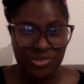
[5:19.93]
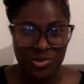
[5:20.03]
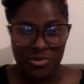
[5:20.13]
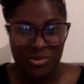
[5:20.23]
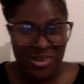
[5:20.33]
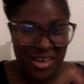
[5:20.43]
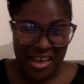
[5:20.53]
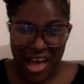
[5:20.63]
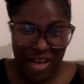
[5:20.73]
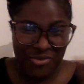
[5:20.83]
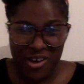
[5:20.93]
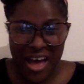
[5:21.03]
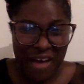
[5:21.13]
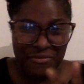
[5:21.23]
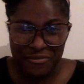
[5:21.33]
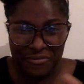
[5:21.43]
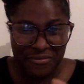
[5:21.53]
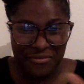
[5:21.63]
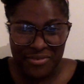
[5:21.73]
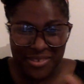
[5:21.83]
So I've got half
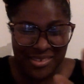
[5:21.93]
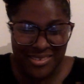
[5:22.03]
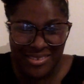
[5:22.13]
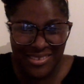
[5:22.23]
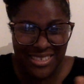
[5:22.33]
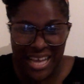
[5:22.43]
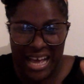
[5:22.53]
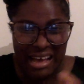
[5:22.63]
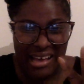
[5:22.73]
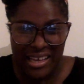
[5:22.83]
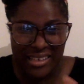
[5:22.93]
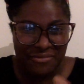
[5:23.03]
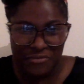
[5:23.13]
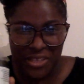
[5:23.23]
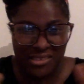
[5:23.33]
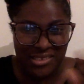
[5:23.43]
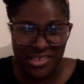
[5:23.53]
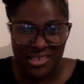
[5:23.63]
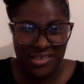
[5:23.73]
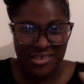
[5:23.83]
Ghana and
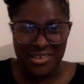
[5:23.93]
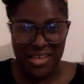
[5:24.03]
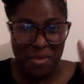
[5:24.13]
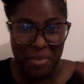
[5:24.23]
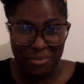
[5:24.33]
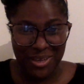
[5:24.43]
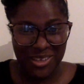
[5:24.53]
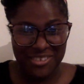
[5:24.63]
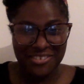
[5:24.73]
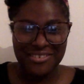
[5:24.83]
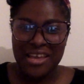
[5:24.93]
Fante in my blood.